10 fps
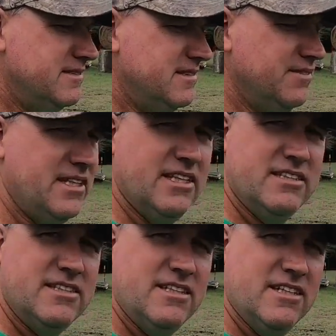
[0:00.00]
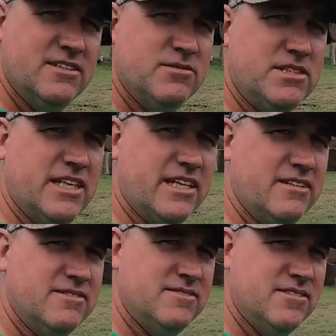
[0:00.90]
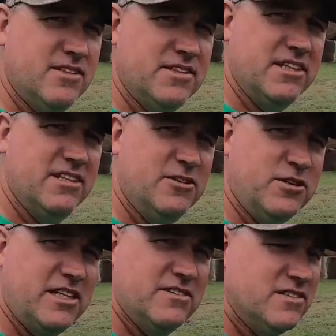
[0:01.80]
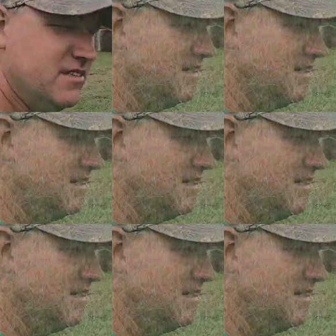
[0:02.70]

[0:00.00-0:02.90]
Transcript: if it does, it does. We'll take it. Whatever the good Lord gives us.